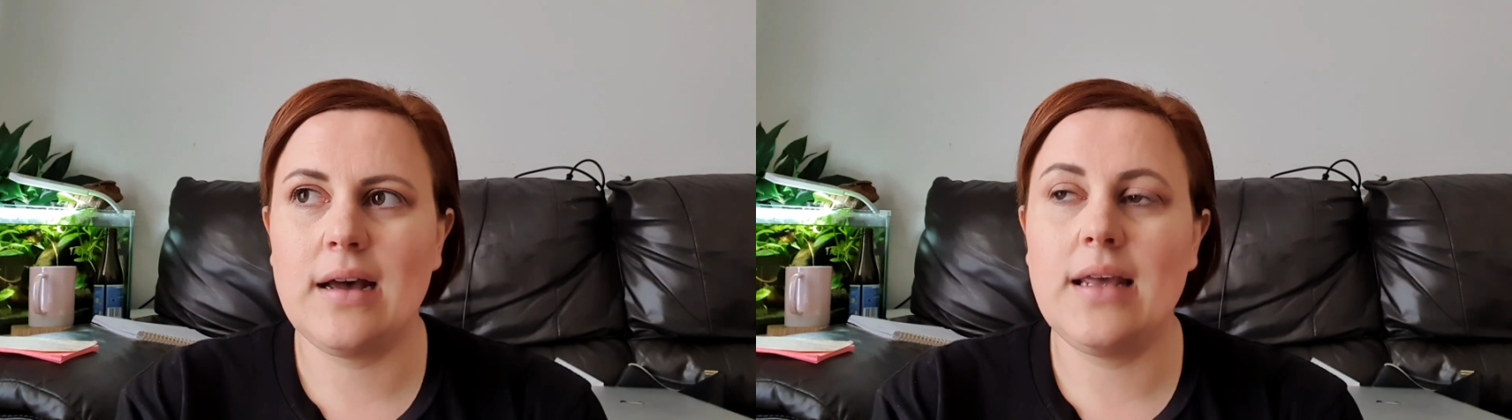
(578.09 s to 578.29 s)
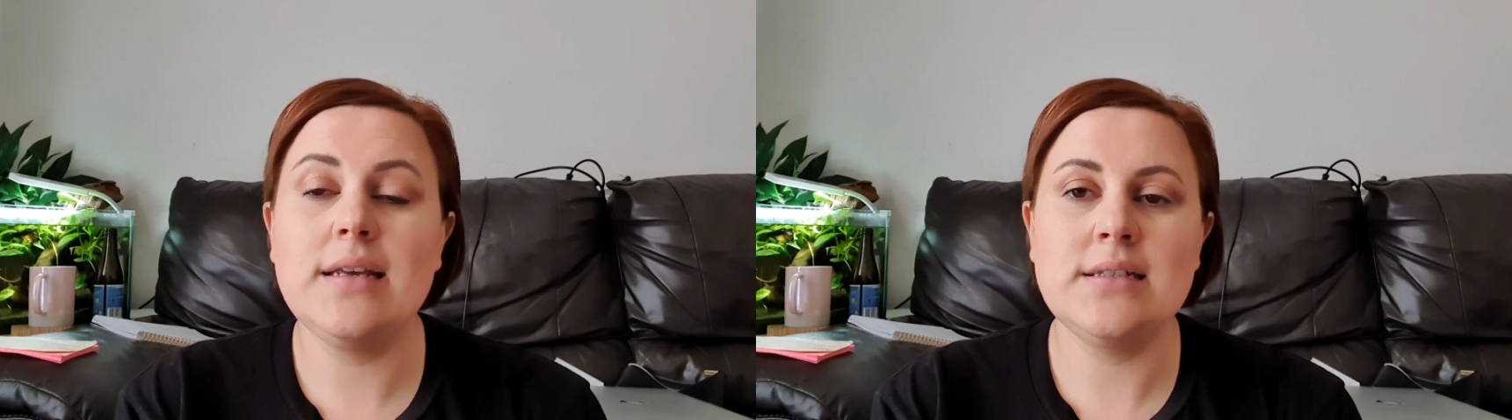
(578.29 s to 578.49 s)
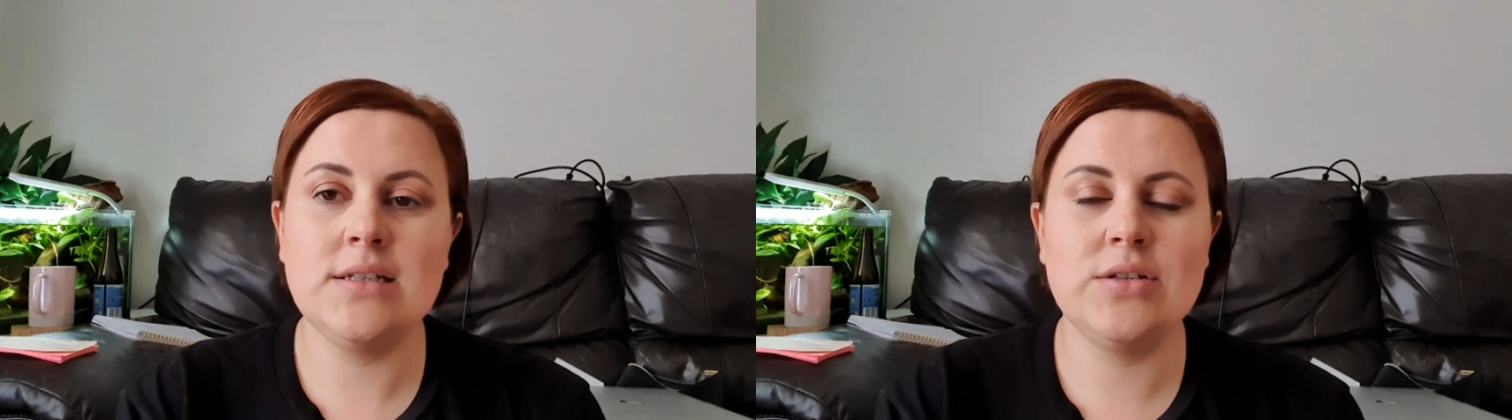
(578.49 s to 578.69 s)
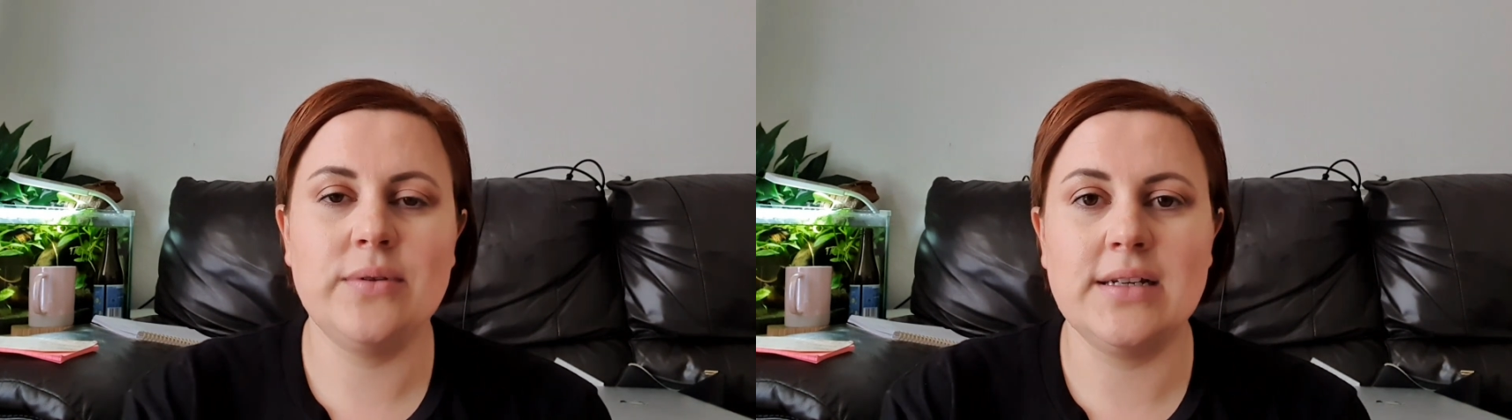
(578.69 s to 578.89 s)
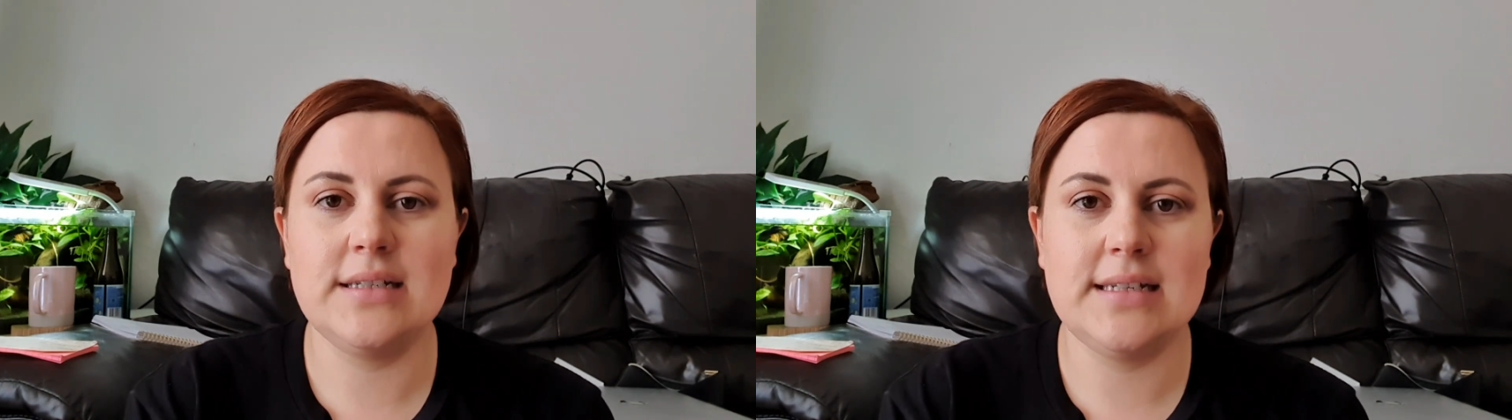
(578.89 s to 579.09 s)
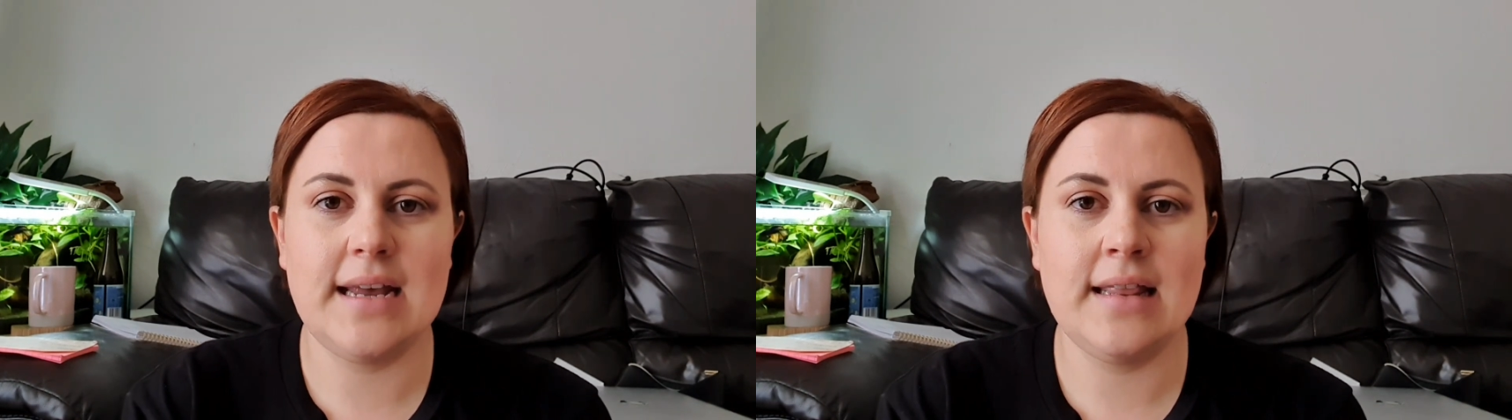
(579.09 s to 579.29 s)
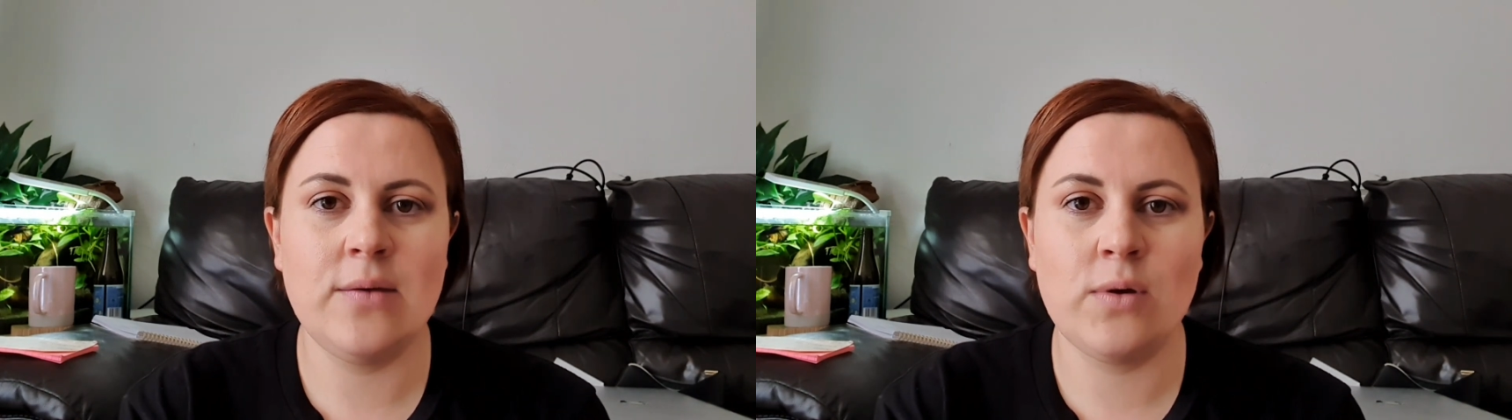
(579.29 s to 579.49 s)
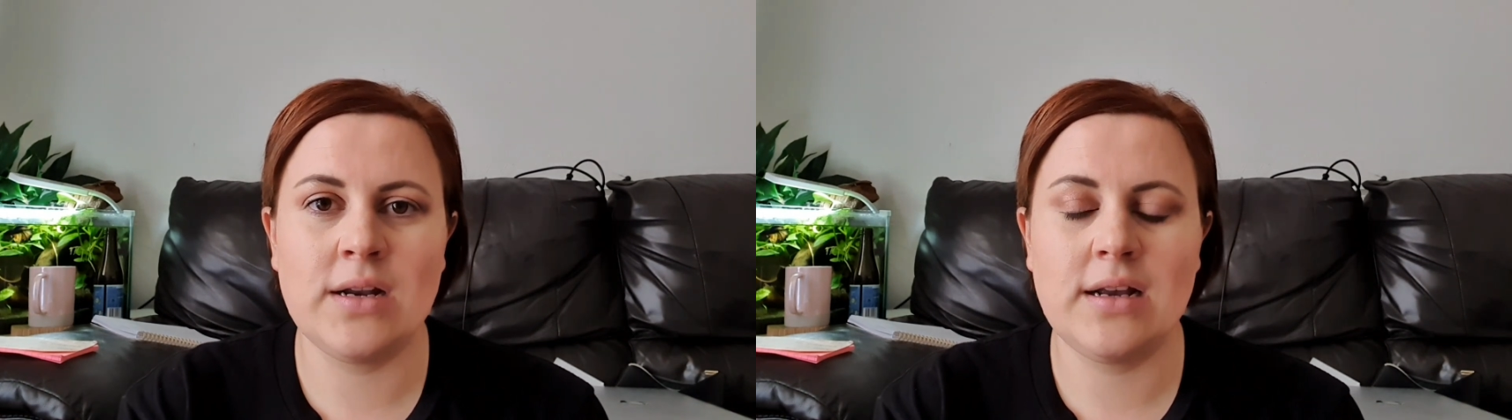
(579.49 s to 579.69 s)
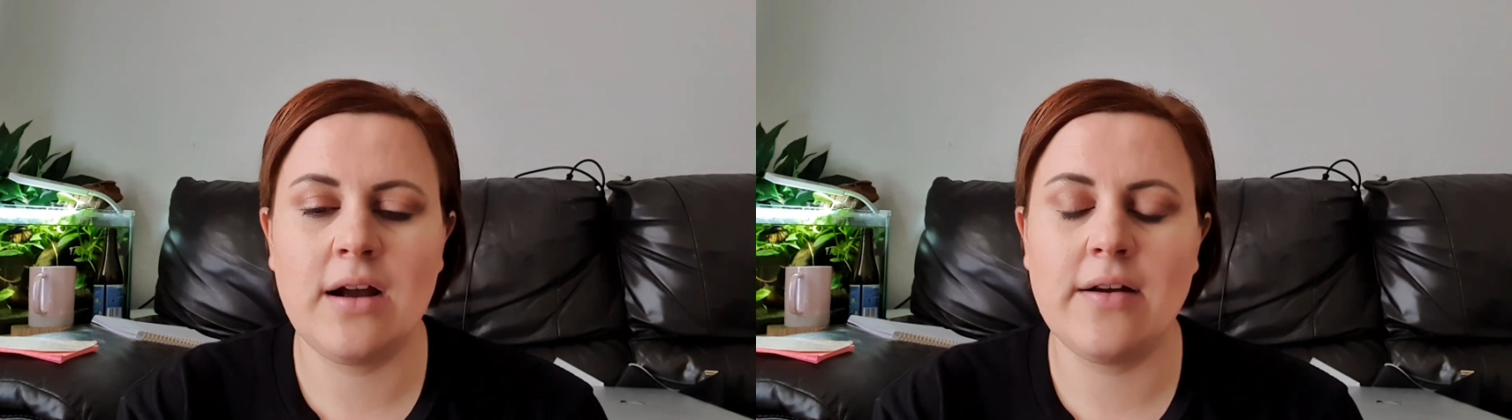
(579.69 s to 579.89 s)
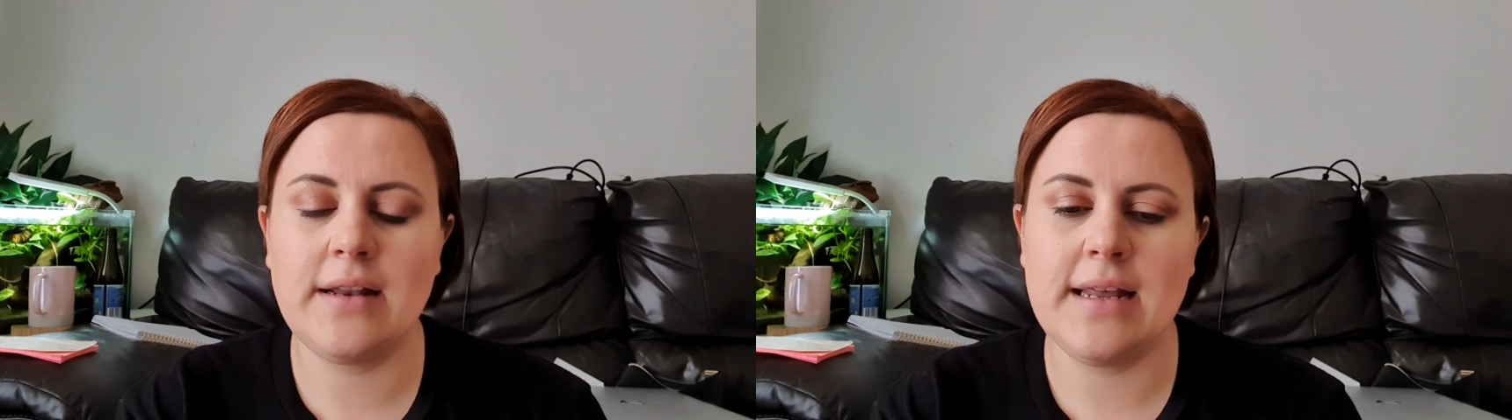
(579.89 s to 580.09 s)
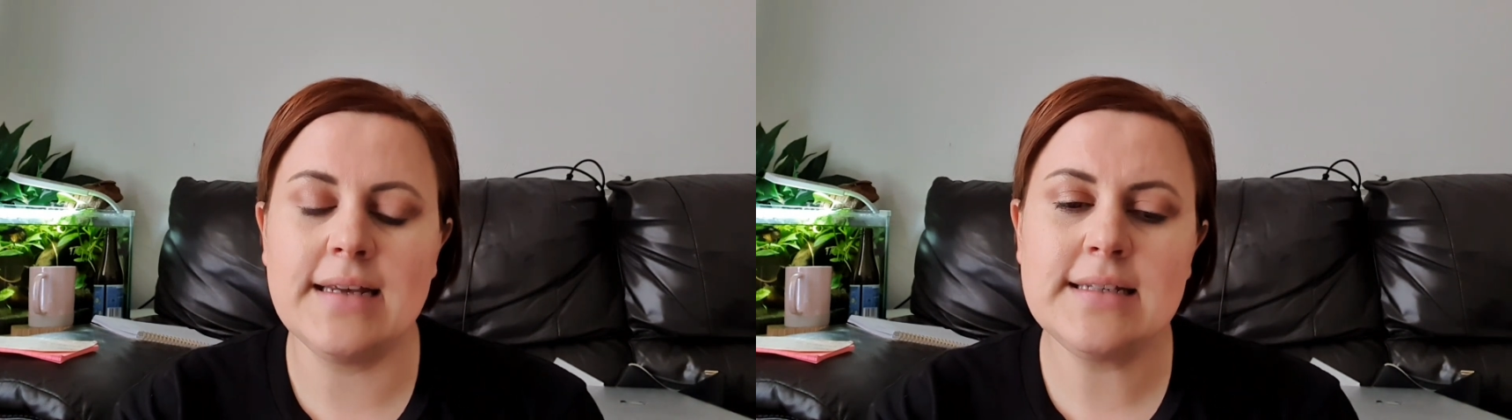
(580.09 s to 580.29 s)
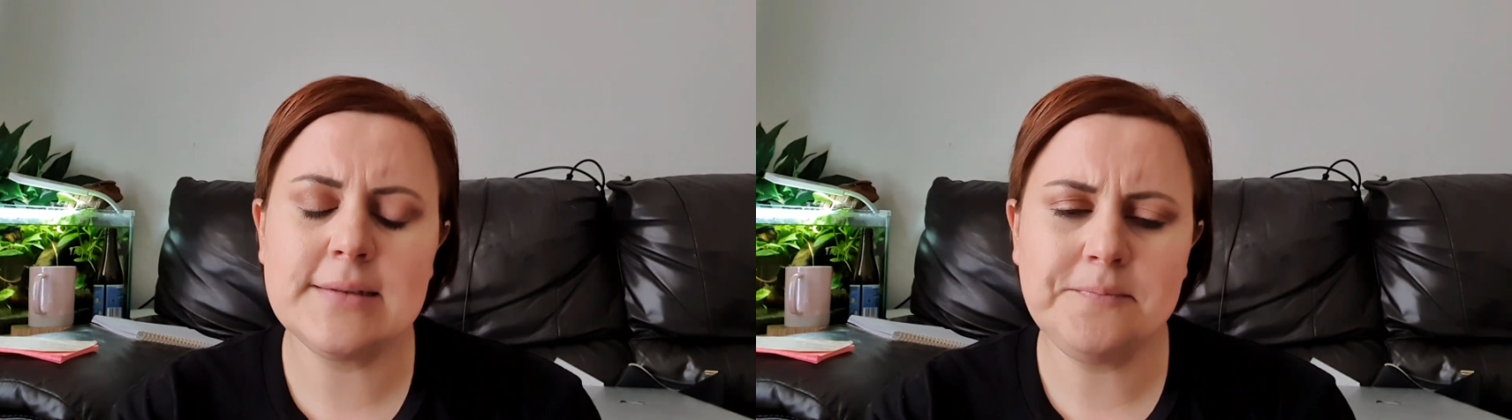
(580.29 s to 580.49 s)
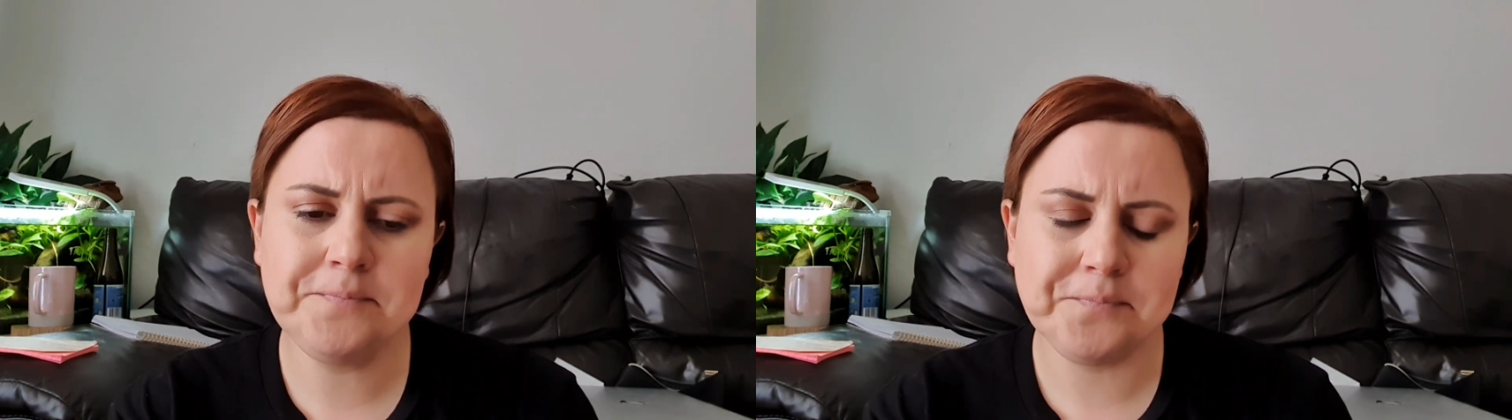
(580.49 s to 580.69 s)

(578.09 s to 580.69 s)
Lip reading: easy to understand than what it currently is.